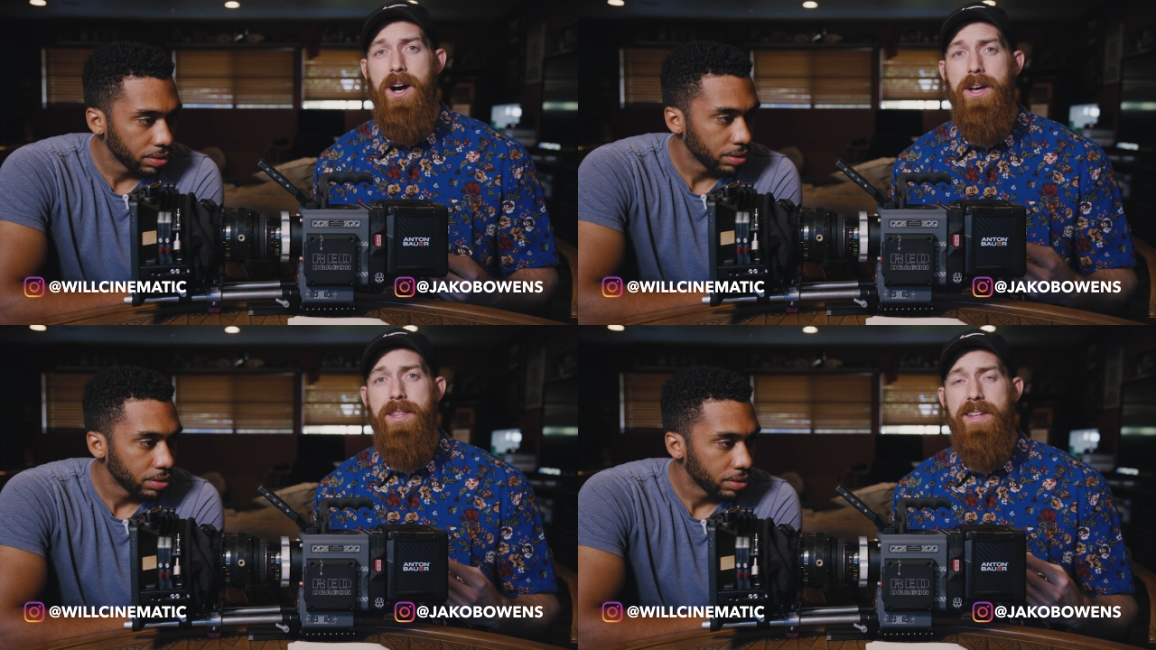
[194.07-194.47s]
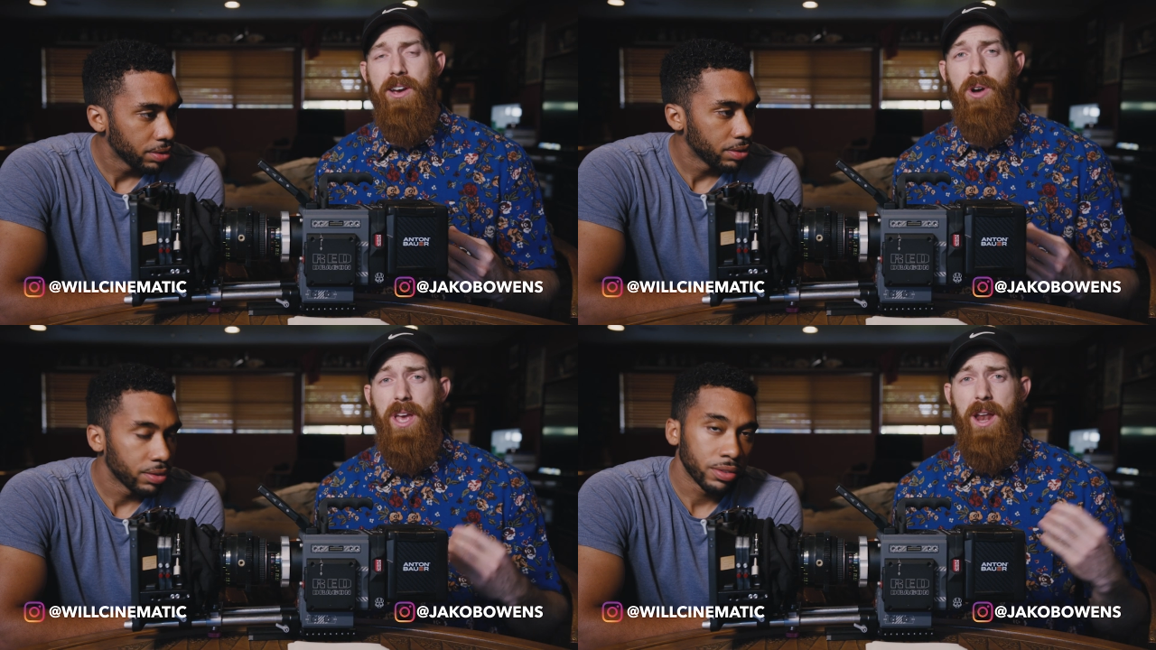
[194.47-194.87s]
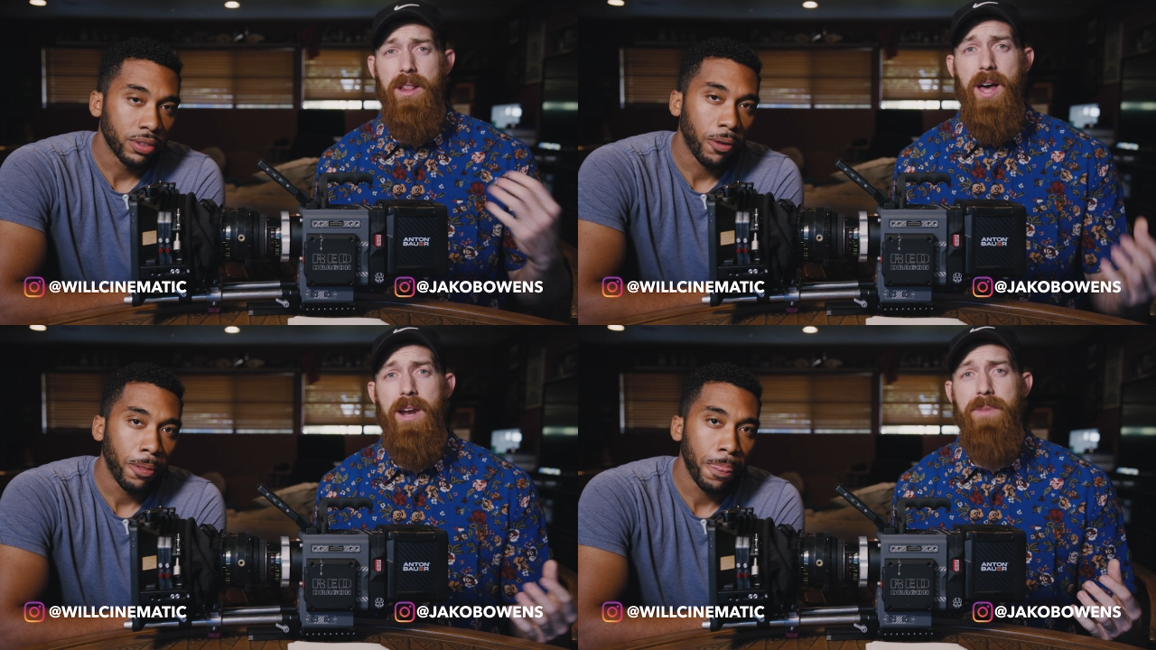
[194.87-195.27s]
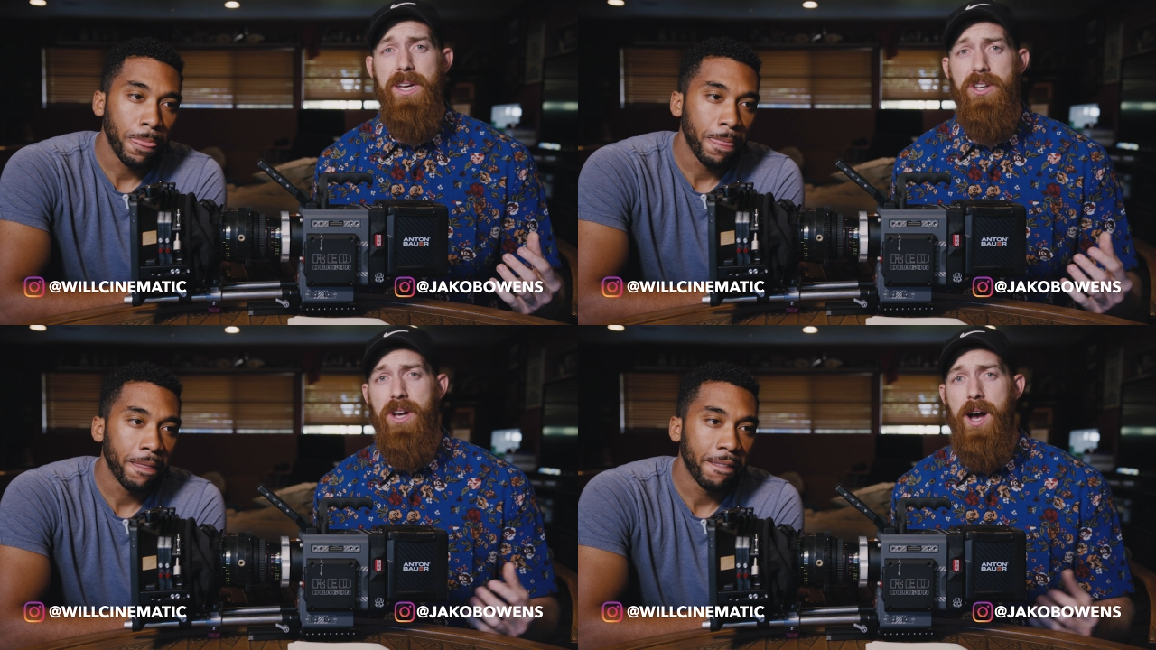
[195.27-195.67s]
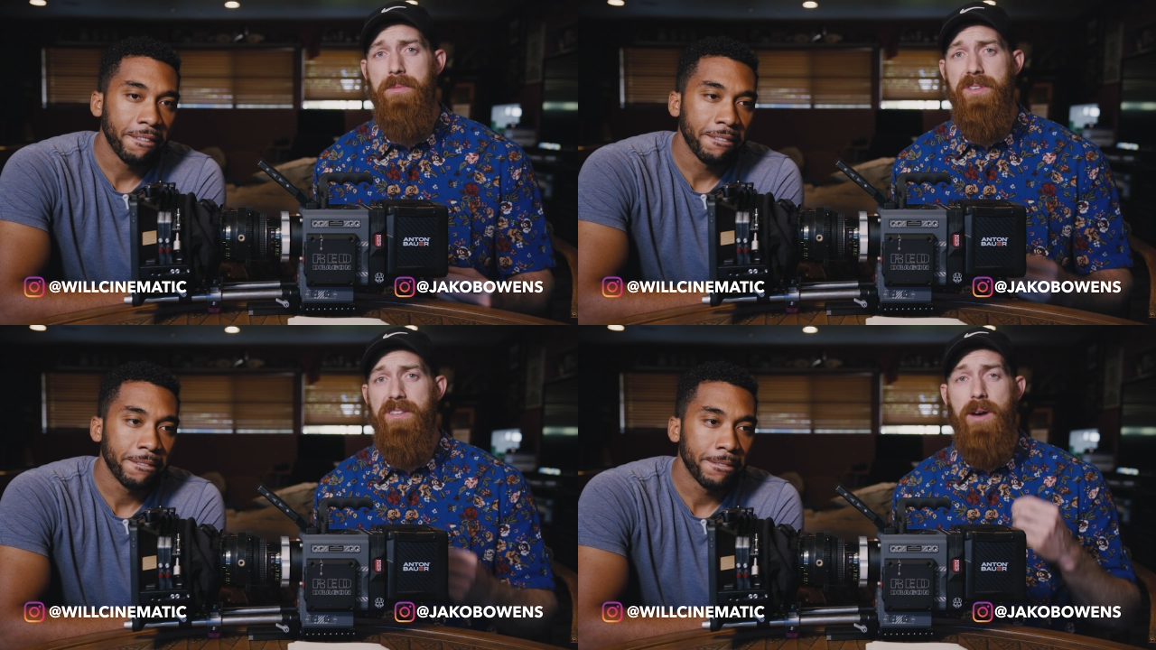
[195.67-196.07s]
Speaker 1: on, that's how I got a lot of my
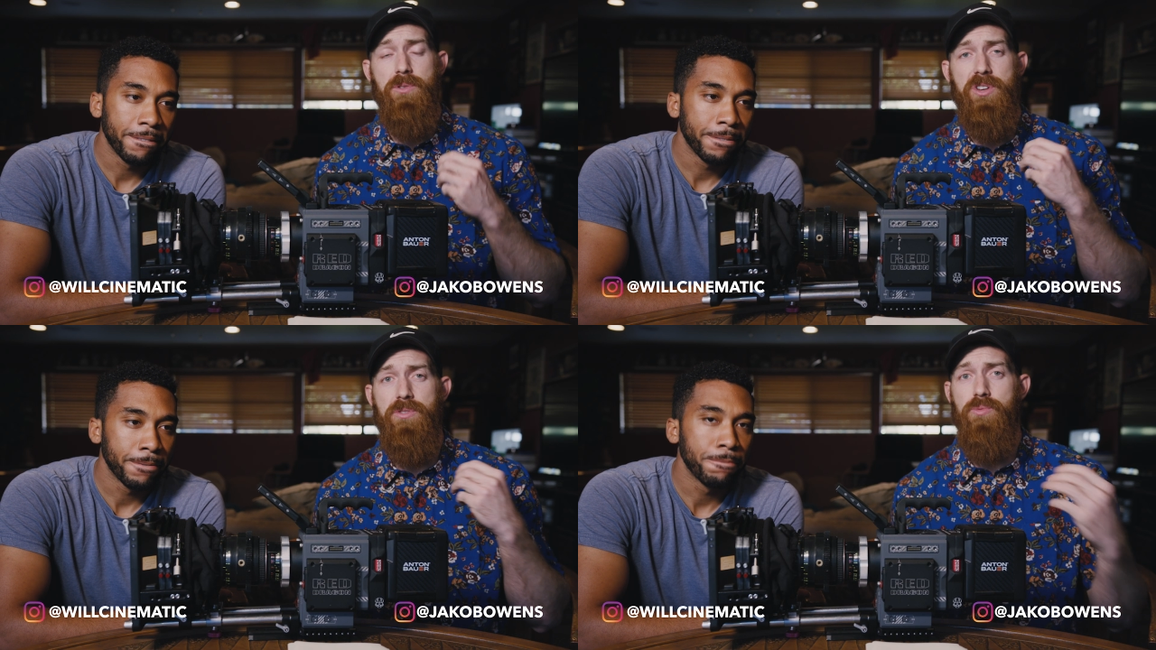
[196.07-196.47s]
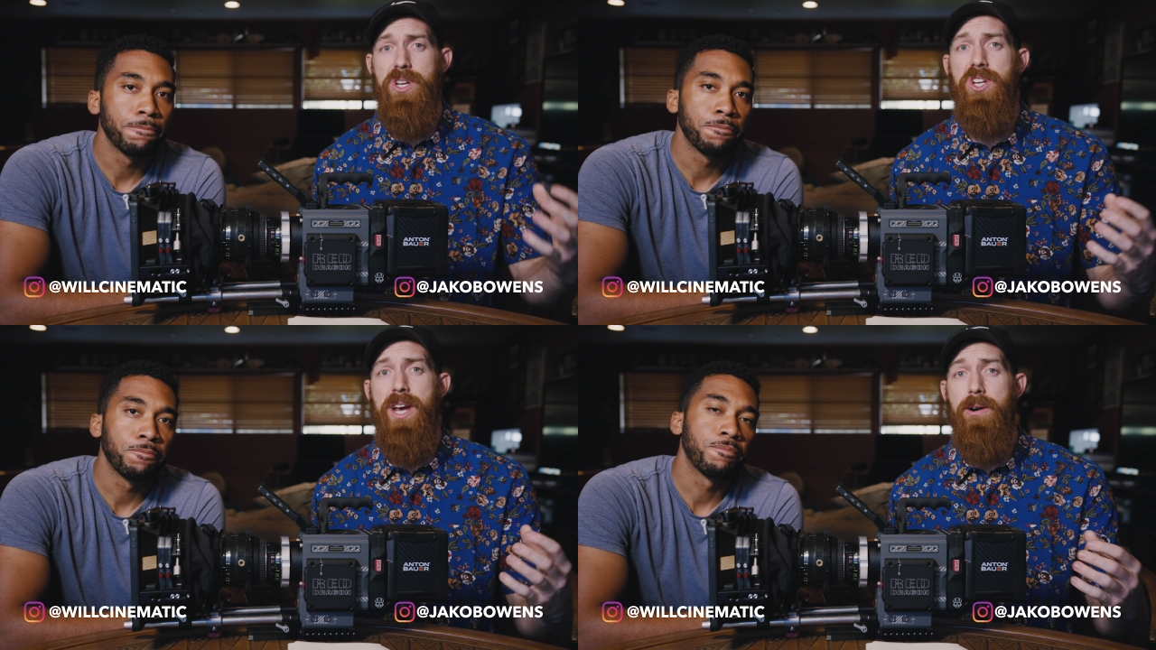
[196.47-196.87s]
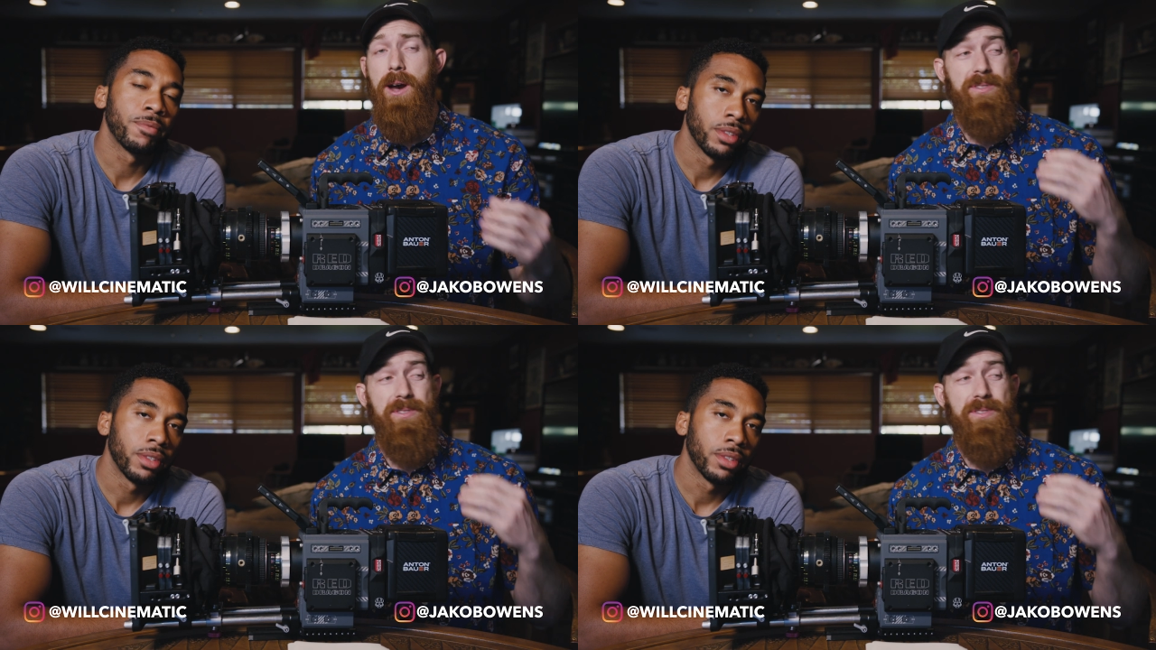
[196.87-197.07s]
jobs, is I would just reach out.